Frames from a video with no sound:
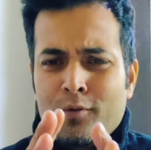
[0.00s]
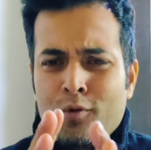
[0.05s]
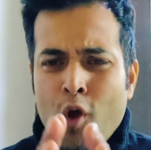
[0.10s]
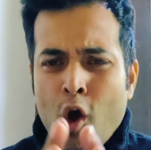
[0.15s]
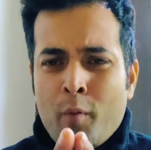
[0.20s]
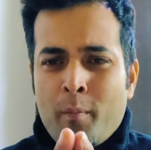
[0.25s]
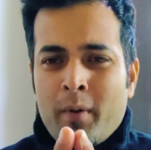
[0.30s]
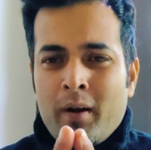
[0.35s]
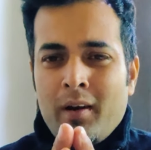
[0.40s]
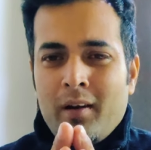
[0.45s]

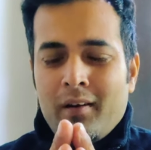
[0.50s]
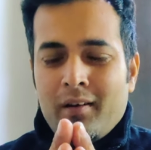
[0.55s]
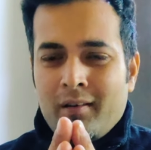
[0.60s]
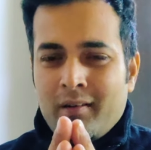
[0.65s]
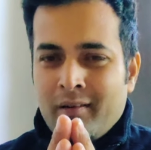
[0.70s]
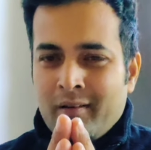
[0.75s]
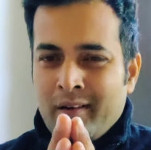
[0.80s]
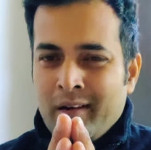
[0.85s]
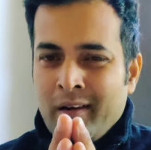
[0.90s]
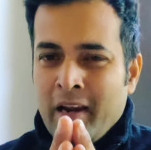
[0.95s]
Normal
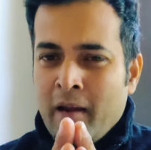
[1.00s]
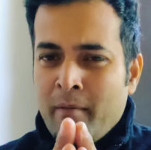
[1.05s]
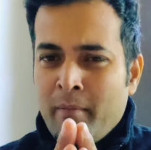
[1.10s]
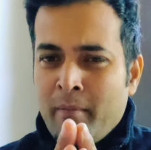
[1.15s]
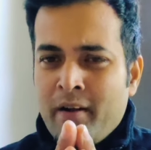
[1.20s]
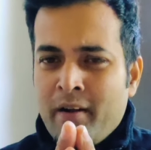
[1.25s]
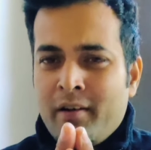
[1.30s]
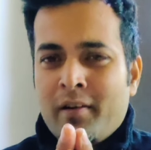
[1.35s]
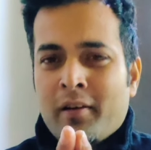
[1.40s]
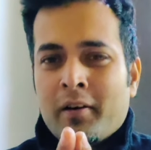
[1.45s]

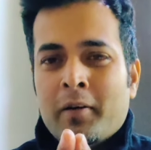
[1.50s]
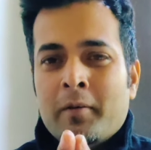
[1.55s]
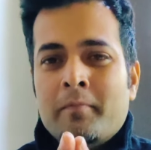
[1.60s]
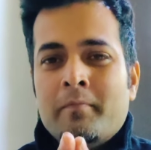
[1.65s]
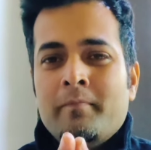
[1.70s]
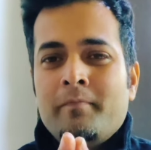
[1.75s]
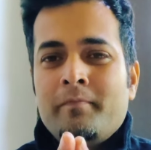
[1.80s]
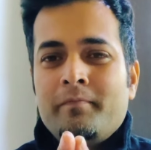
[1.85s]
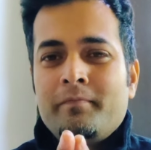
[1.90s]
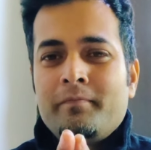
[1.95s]
layman
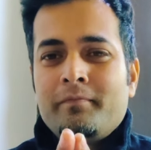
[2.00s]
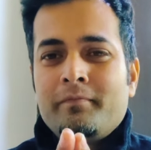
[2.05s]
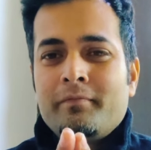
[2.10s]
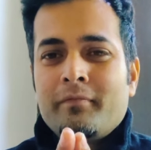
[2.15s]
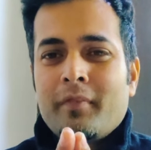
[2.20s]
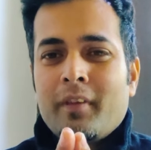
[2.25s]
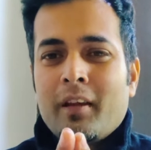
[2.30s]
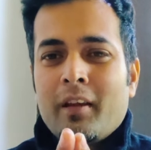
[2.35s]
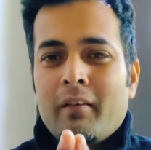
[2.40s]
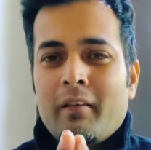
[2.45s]
term
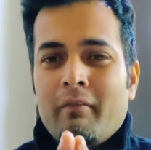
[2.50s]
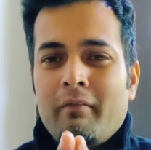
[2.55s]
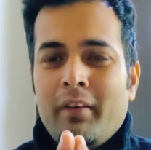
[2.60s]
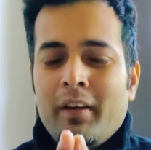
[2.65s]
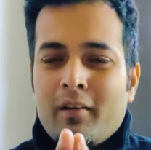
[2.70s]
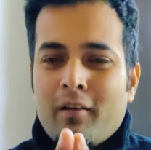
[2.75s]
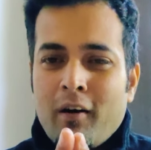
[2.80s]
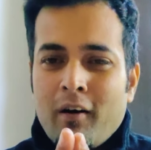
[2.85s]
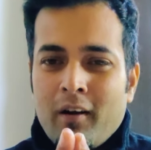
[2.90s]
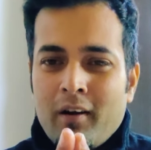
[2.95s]

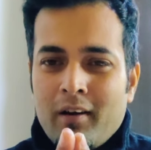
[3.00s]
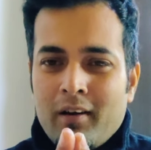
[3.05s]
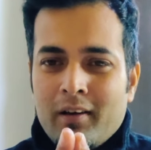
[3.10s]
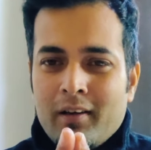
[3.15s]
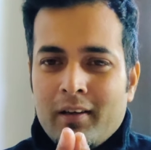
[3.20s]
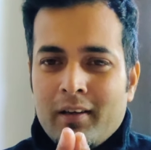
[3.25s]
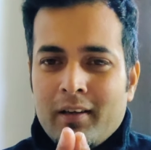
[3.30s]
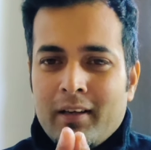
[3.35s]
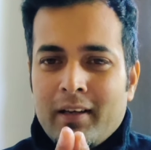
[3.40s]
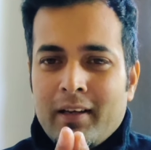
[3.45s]
we call
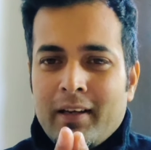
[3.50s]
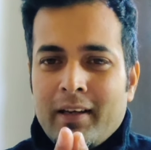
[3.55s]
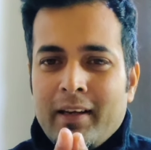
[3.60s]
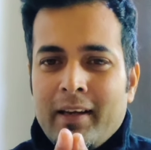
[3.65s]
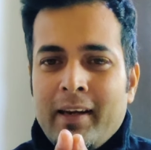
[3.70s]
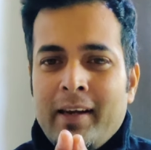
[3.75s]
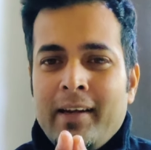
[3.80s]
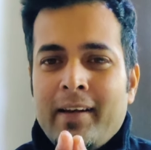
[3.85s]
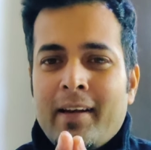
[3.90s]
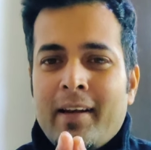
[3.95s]

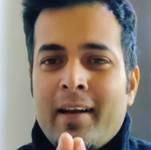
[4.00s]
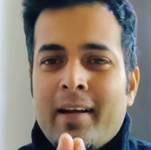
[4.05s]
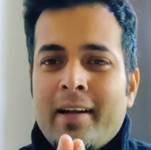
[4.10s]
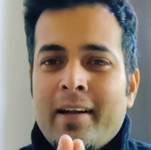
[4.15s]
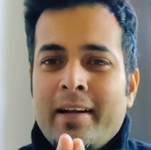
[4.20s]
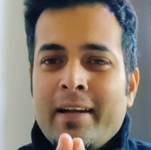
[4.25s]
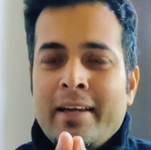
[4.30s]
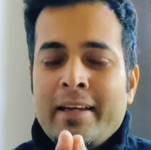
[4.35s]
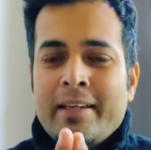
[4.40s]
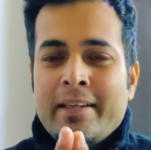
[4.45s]

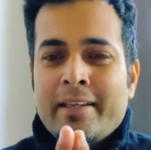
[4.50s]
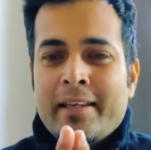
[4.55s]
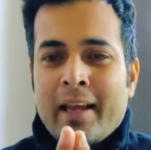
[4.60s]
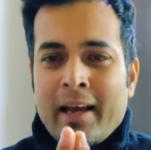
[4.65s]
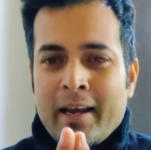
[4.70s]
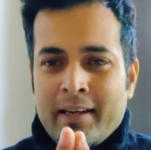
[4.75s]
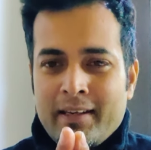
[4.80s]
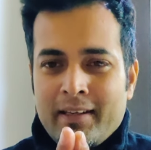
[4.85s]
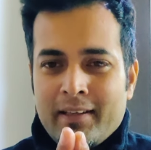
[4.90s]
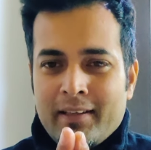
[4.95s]
internet lease
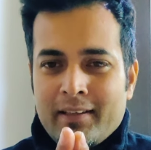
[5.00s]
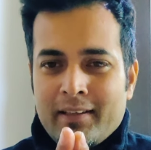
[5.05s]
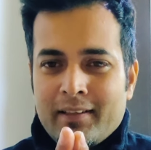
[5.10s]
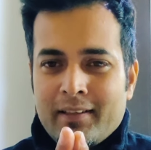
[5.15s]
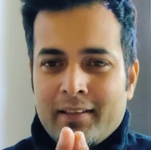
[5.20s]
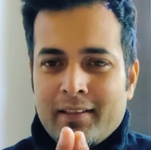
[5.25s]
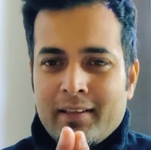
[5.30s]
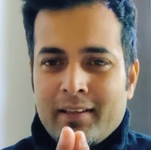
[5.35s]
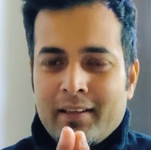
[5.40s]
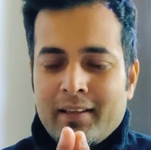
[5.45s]
line
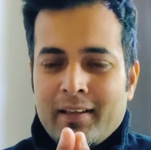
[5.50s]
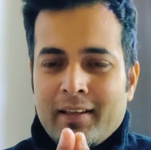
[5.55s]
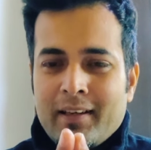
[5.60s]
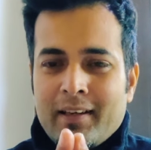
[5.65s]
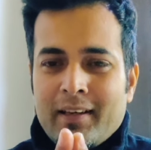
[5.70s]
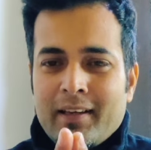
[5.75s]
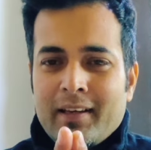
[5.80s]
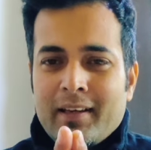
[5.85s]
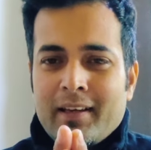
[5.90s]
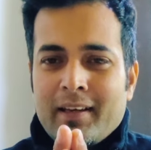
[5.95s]

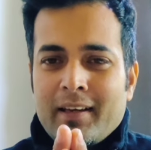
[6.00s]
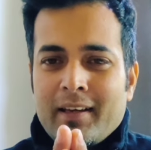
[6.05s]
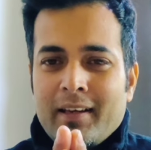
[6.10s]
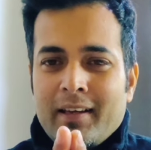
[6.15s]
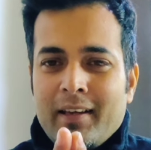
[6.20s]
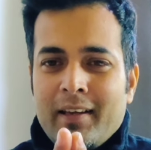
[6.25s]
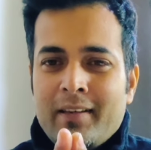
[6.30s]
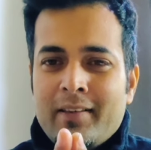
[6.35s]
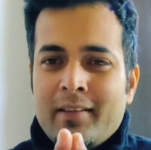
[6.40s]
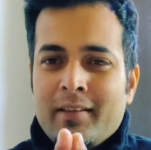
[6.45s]

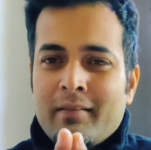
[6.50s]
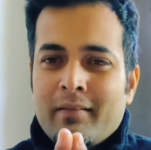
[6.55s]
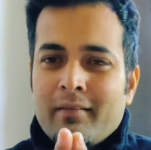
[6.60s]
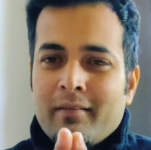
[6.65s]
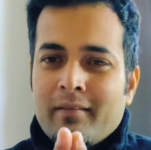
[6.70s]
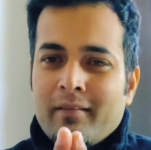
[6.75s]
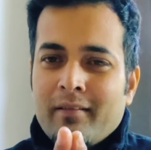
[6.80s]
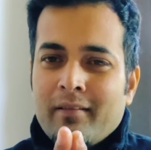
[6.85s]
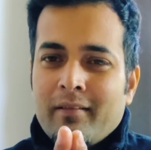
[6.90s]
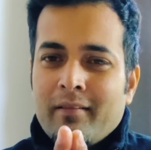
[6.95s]
is a
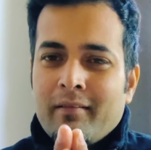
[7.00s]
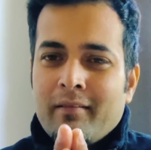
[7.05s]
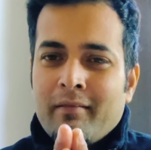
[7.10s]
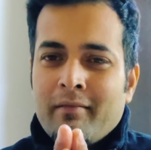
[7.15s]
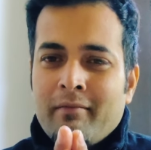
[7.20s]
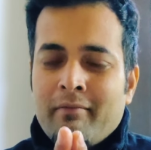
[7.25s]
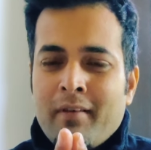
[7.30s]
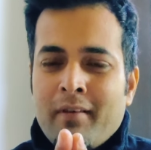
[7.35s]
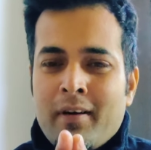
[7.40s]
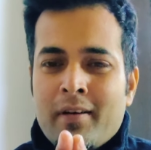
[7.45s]

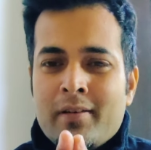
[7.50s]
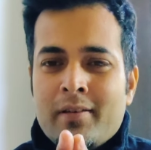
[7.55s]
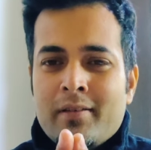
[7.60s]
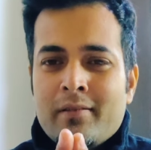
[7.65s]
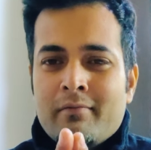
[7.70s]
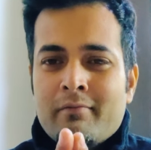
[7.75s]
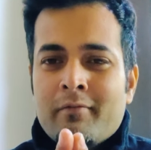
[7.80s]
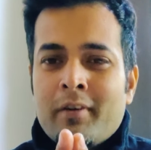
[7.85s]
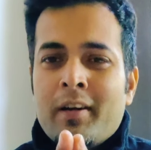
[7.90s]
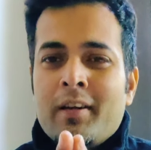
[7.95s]

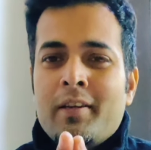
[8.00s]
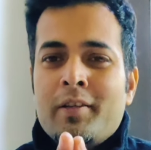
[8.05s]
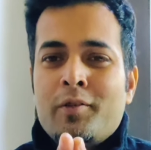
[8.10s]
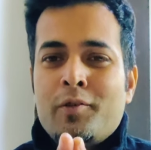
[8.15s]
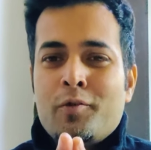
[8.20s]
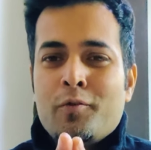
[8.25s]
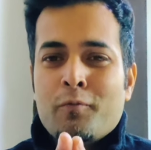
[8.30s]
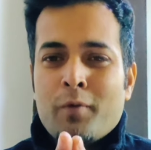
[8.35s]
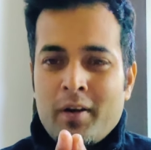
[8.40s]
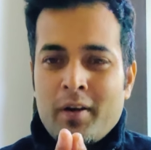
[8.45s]
one
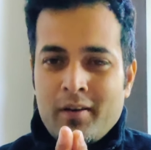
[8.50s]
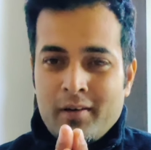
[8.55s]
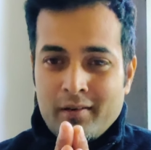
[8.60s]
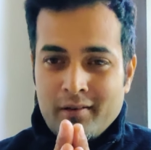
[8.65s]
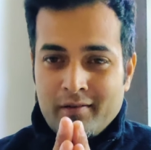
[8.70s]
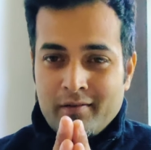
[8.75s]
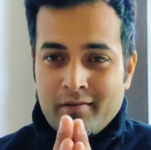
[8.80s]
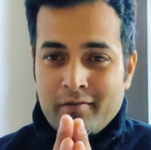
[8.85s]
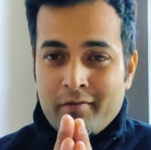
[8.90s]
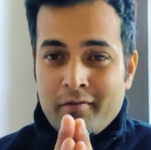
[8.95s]
is to one
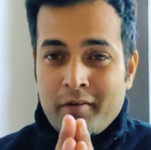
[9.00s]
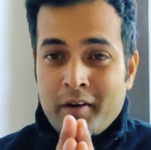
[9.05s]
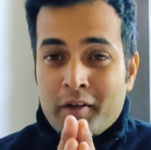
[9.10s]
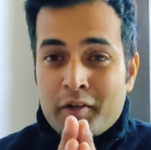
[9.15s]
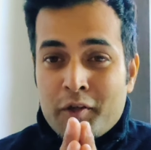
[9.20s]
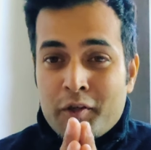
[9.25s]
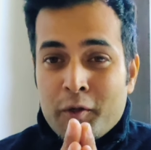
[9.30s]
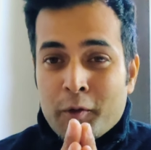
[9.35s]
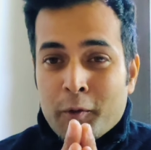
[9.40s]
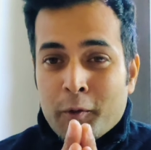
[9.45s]

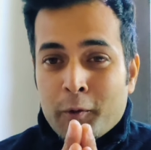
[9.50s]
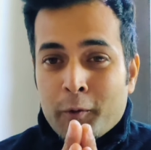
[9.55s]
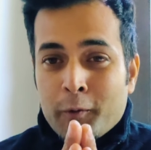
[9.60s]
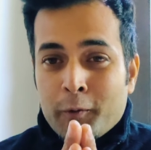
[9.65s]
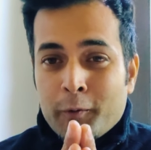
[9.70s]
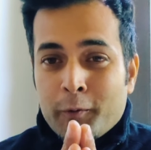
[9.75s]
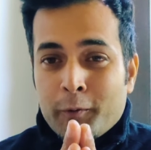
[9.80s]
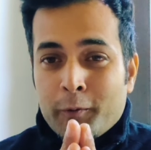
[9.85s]
ratio